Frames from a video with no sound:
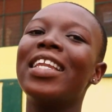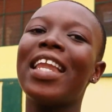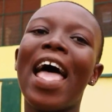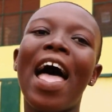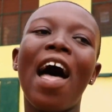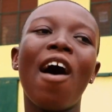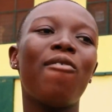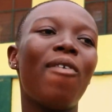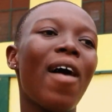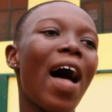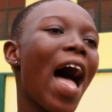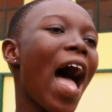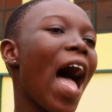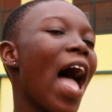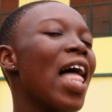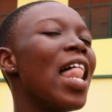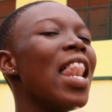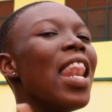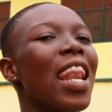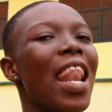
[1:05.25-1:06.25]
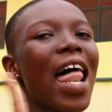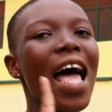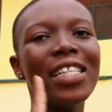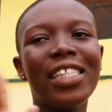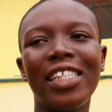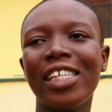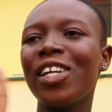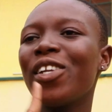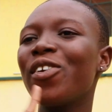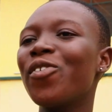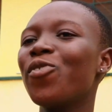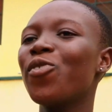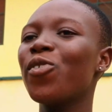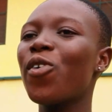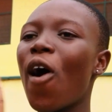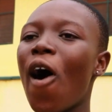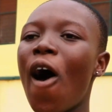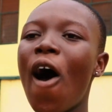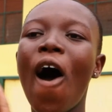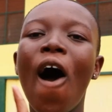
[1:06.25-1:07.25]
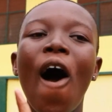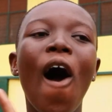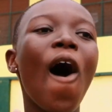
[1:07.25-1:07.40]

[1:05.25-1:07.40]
never letting you go